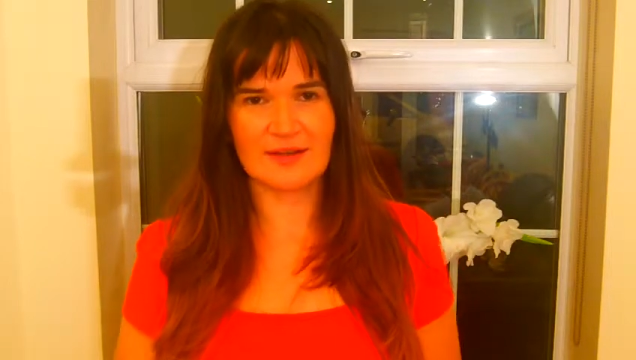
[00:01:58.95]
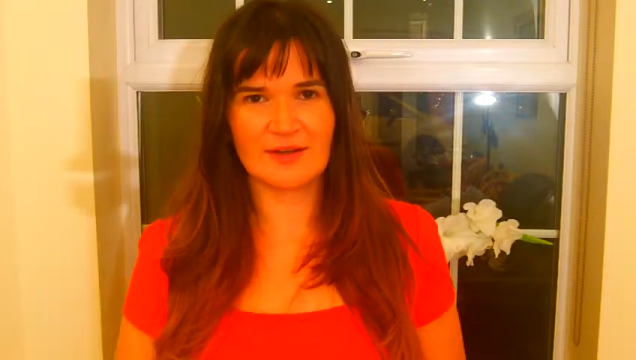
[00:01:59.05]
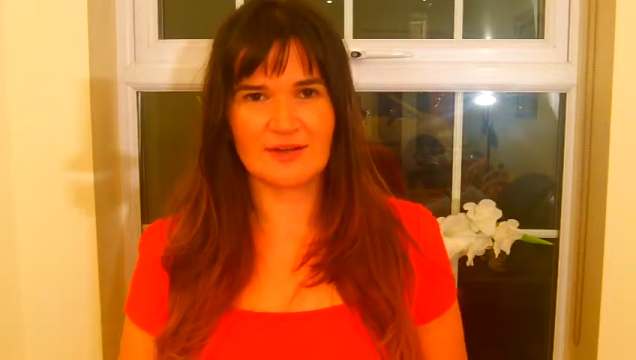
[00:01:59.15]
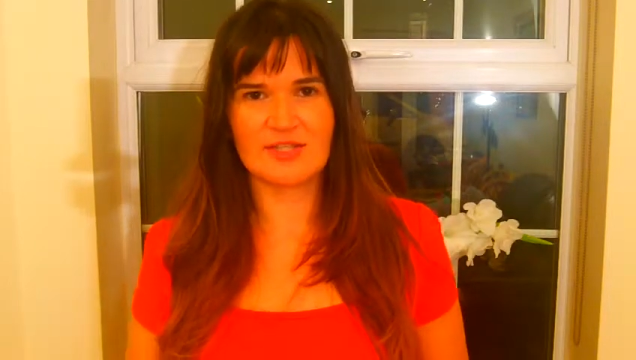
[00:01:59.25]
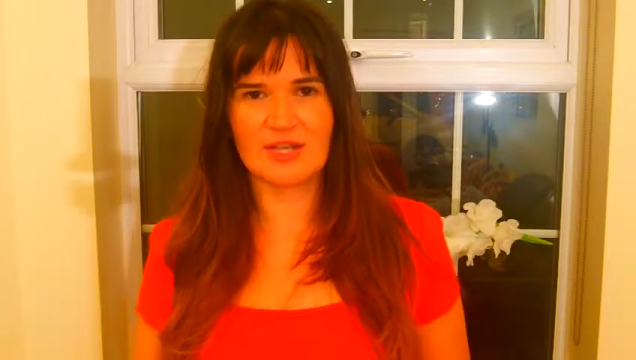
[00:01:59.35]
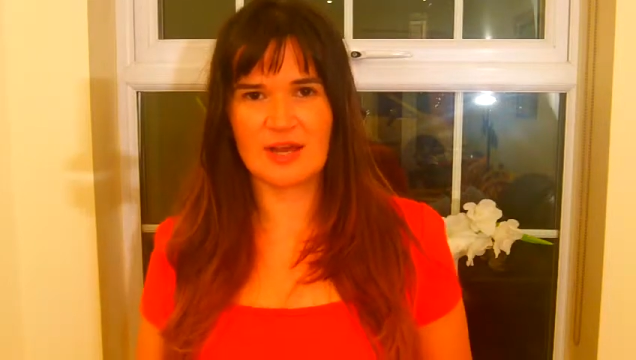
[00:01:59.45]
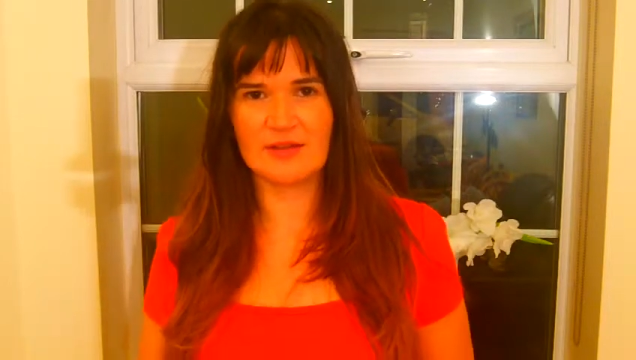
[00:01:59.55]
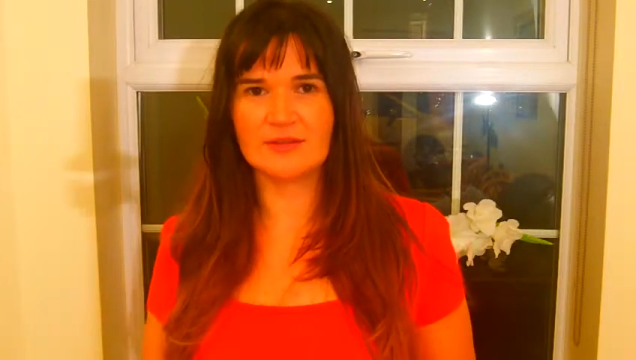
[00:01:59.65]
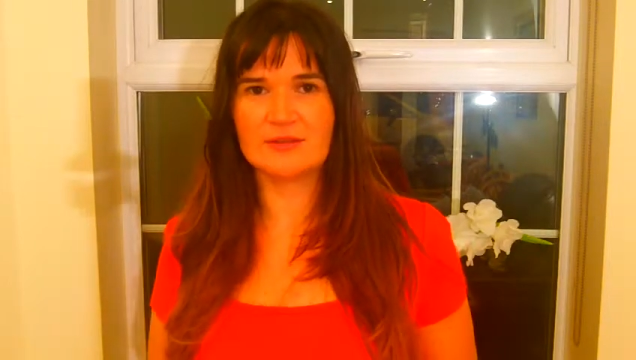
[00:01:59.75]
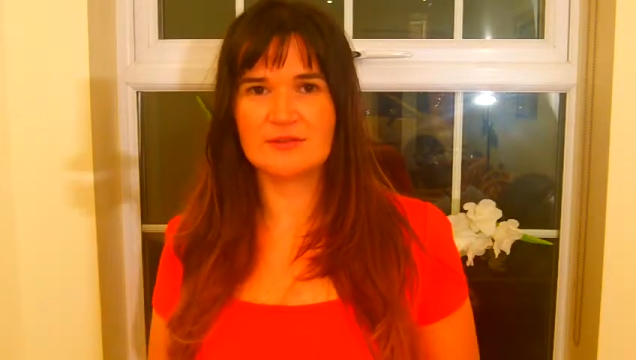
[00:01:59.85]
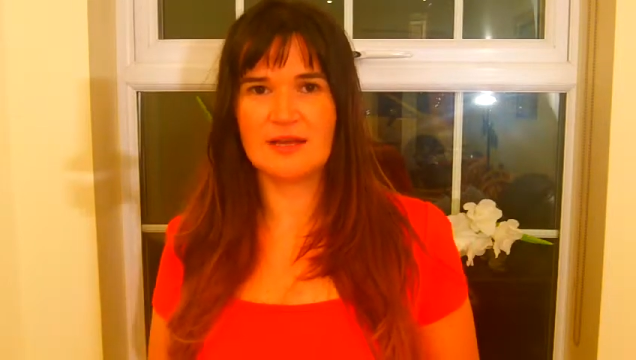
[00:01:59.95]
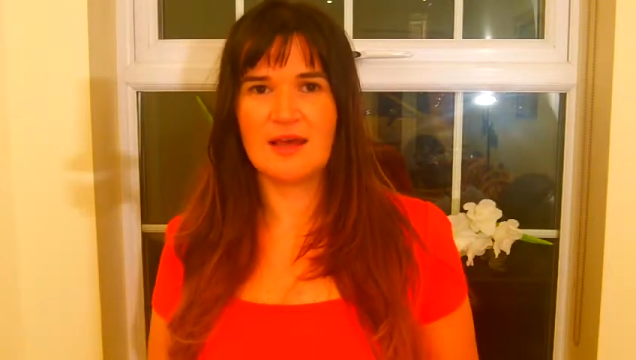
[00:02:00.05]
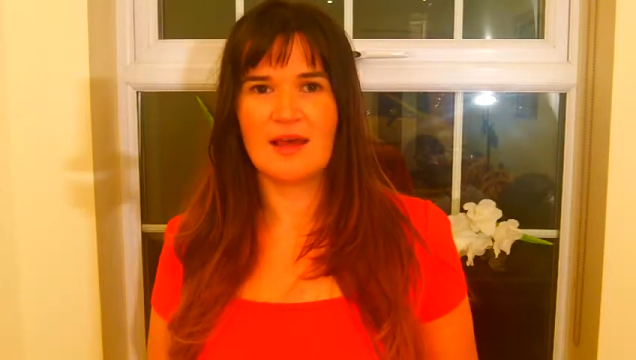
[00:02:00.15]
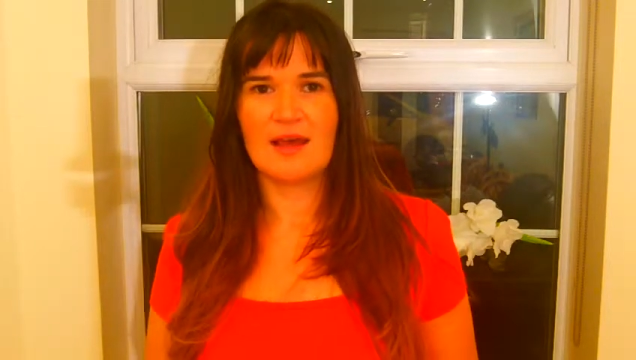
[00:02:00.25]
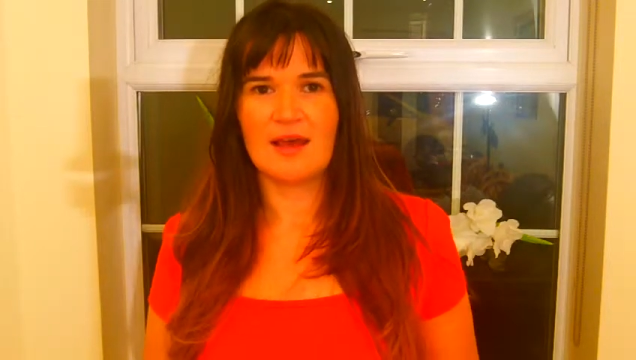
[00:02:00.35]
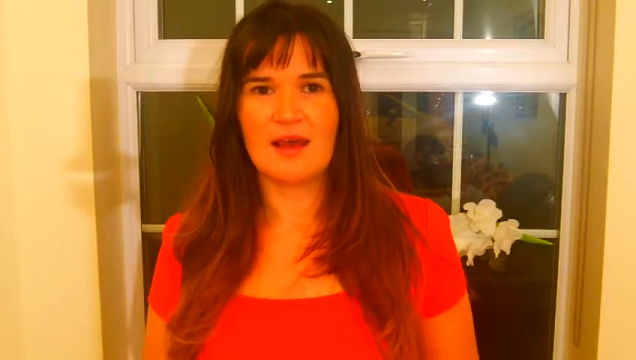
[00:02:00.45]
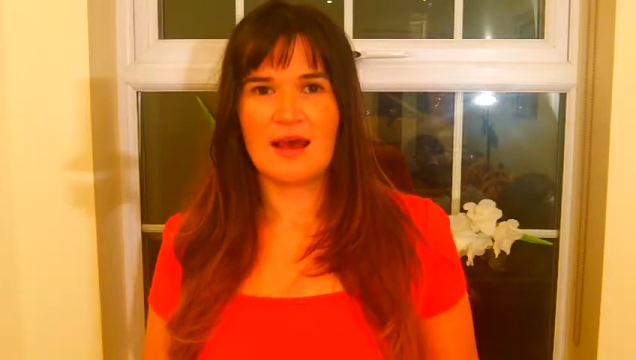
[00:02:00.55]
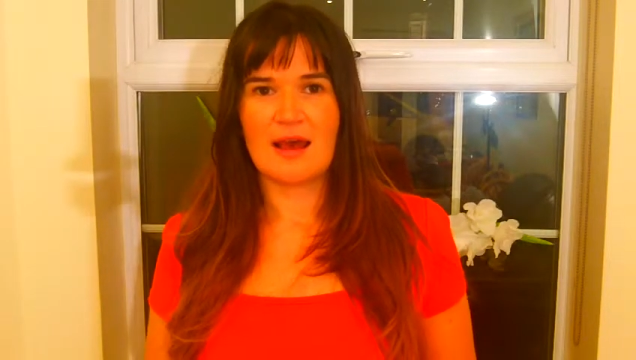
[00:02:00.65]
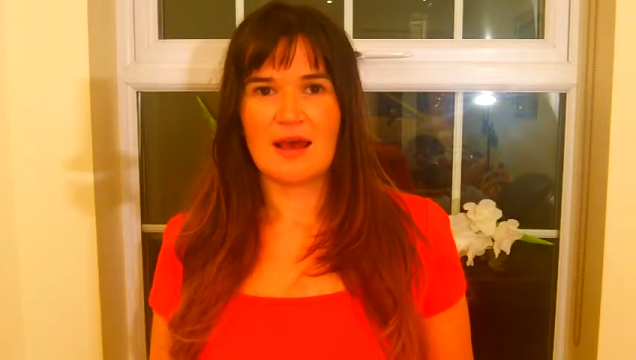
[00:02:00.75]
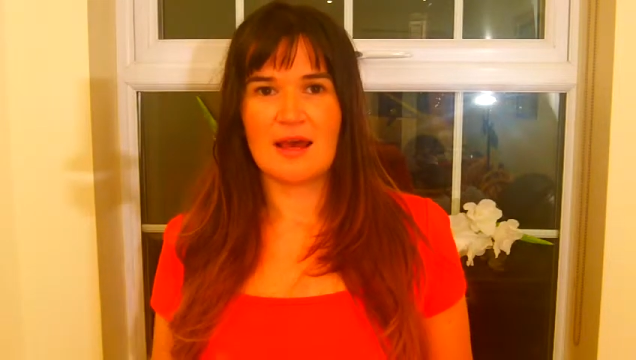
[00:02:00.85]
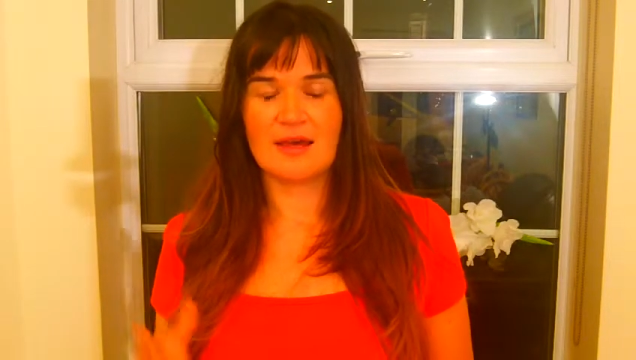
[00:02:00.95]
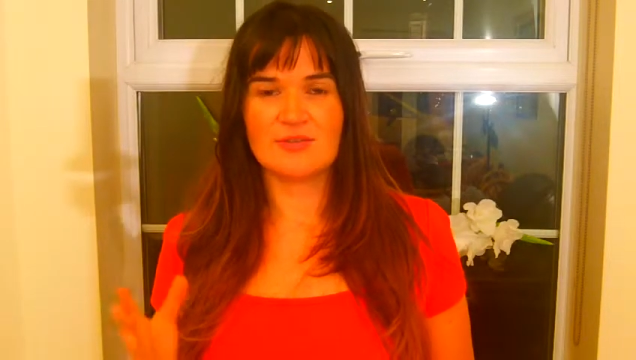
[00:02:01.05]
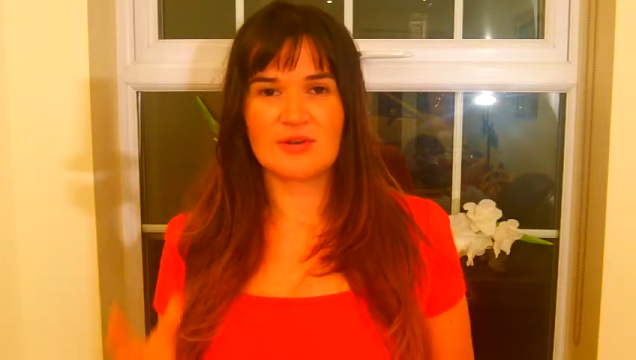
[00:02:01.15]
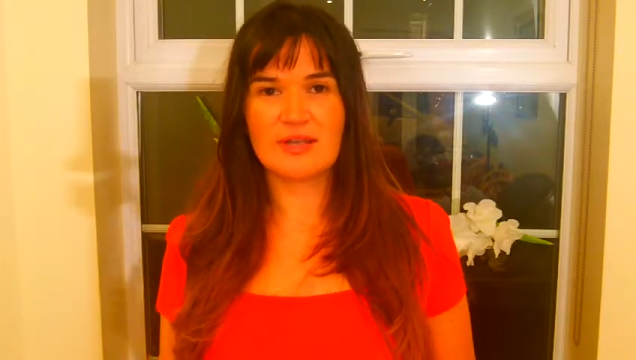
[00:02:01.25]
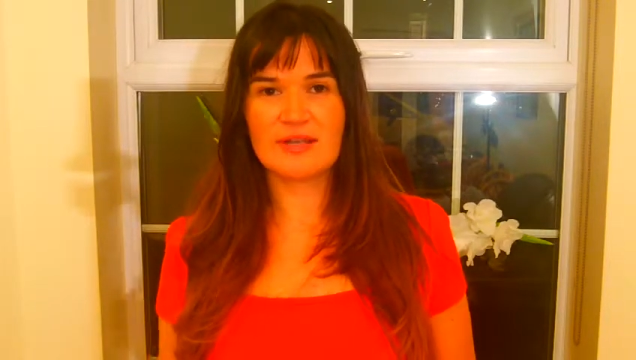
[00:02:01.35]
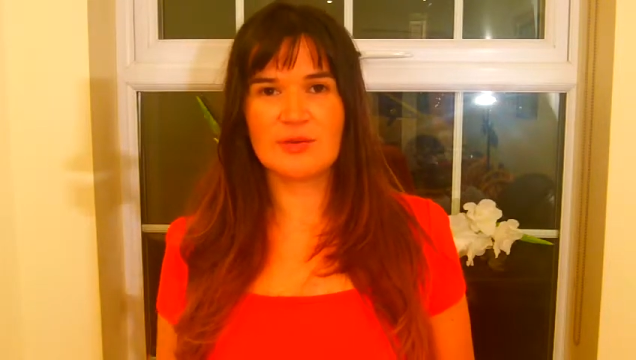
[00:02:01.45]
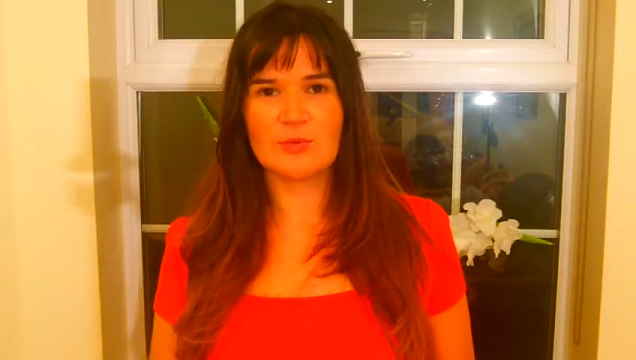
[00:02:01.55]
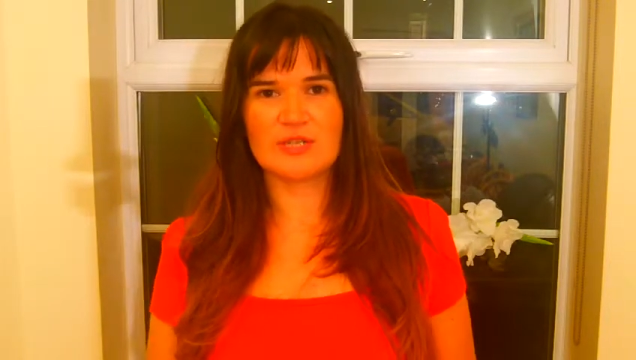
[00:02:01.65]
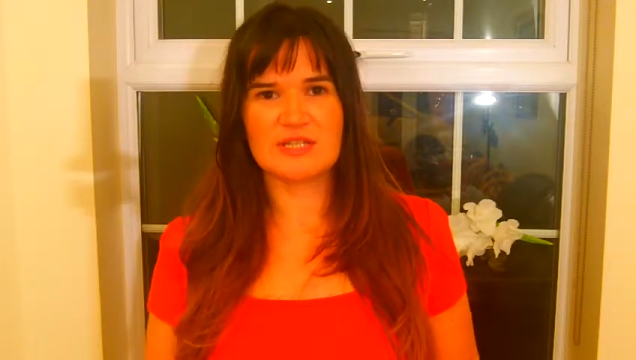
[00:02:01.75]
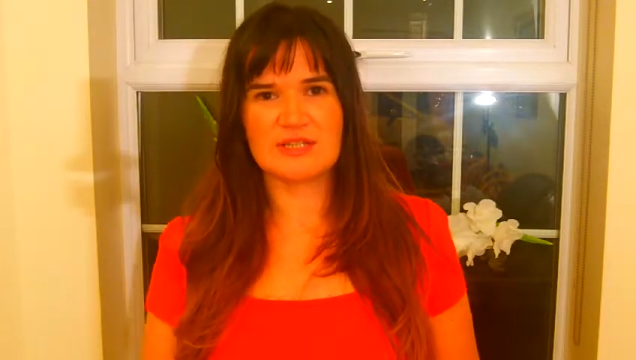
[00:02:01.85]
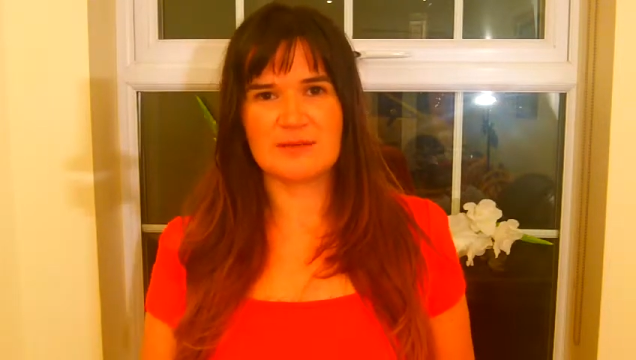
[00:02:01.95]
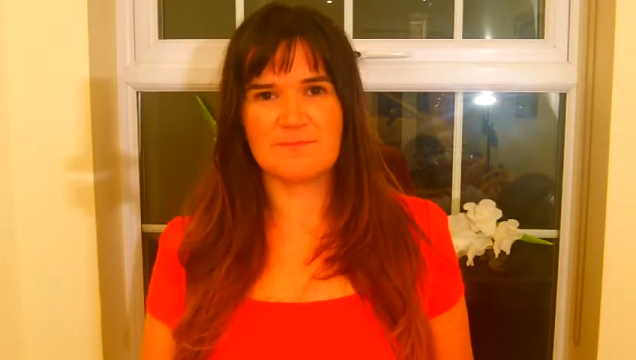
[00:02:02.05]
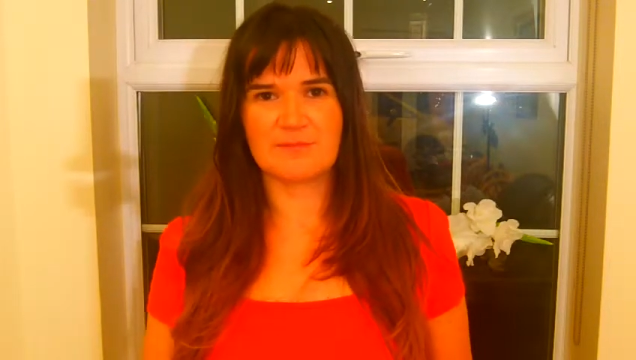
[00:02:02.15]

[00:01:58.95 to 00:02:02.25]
her child a drink, which is a